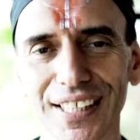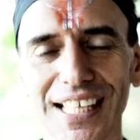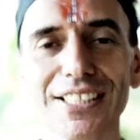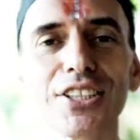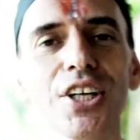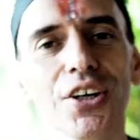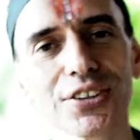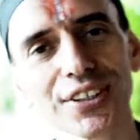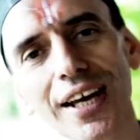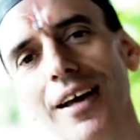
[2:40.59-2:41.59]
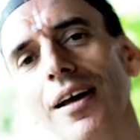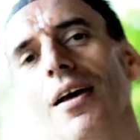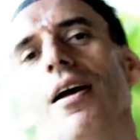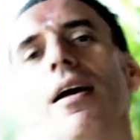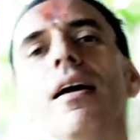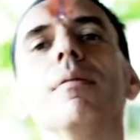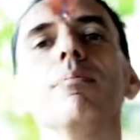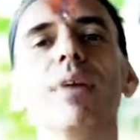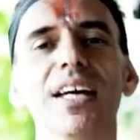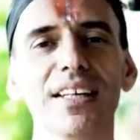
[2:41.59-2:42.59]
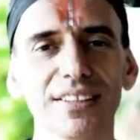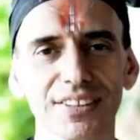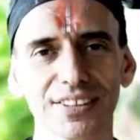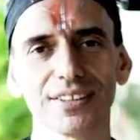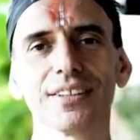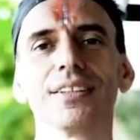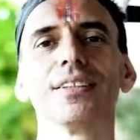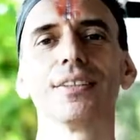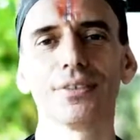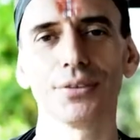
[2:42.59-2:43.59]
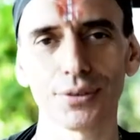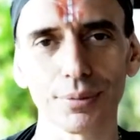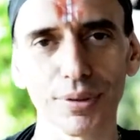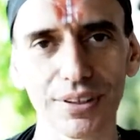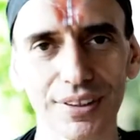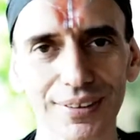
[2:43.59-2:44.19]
It's not meant to be.